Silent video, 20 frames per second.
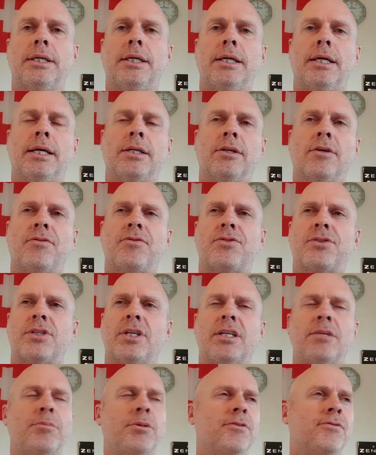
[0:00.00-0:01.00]
And I've
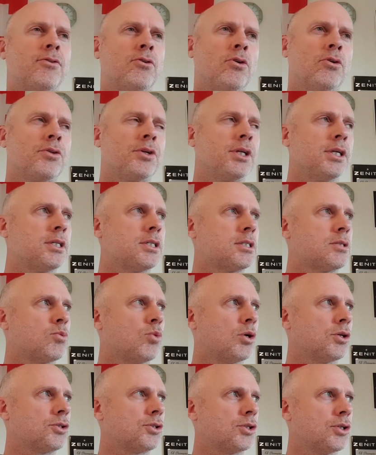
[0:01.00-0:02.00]
said before that his
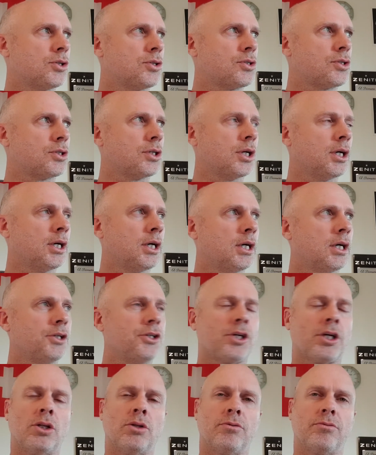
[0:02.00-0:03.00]
watches,
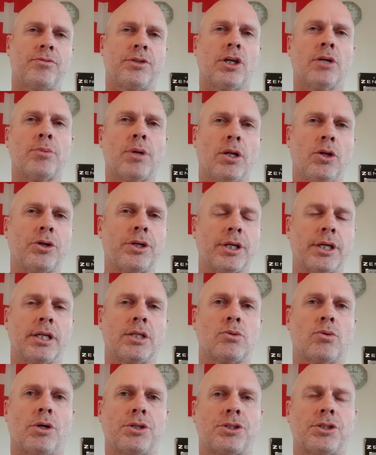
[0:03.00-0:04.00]
you can tell by looking at
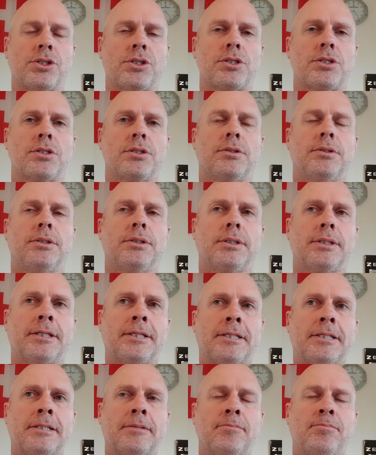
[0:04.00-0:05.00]
his watches,
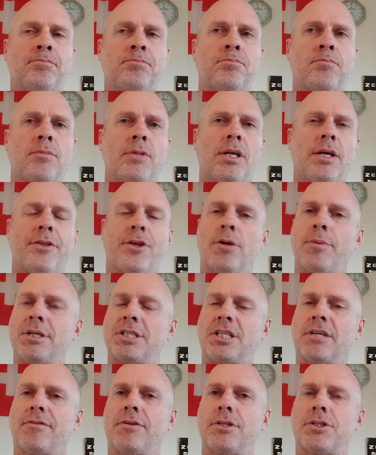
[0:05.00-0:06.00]
they're a bit
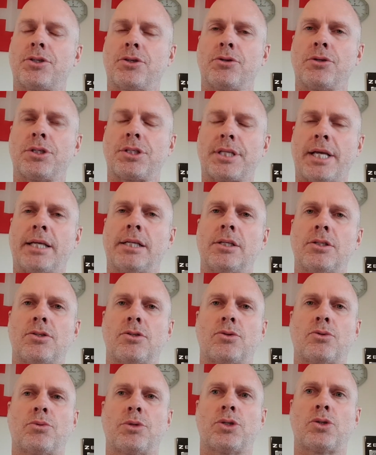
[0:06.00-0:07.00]
different to a standard
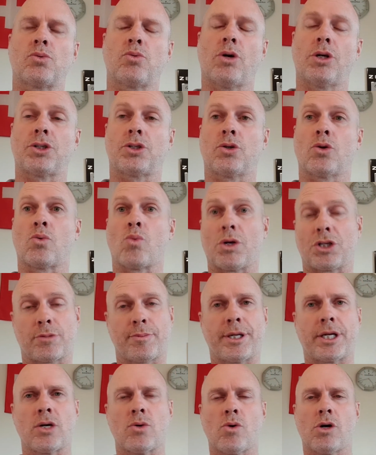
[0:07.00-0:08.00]
Swiss watch or
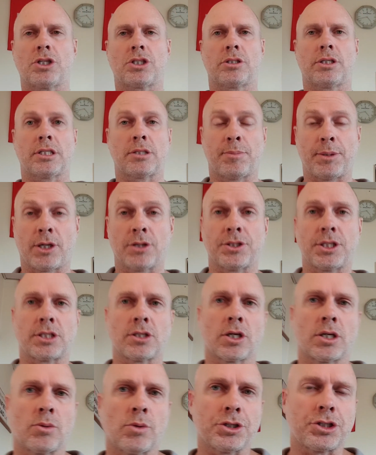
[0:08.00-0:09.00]
watchmaker watch. That's because he's
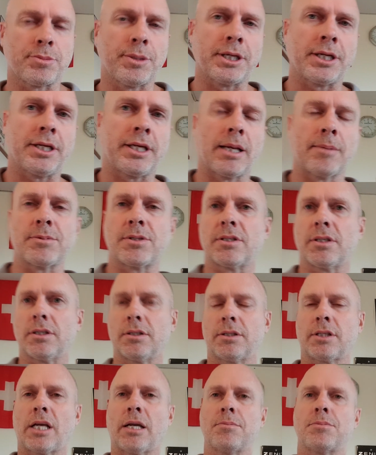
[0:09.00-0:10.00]
not a watchmaker. He comes
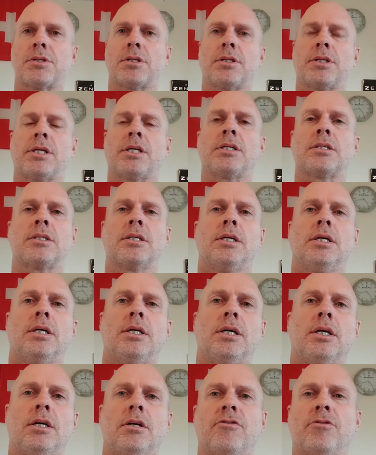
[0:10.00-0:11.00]
to things
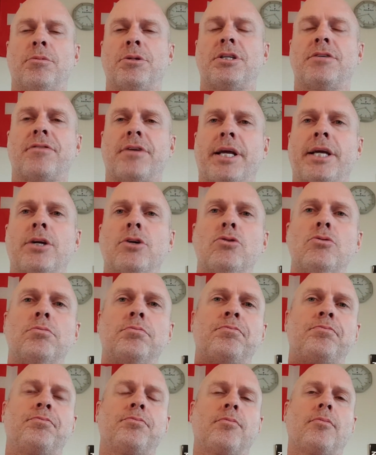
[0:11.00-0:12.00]
from a different angle,
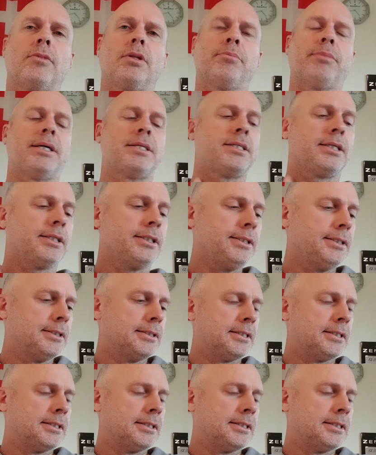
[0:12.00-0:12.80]
basically.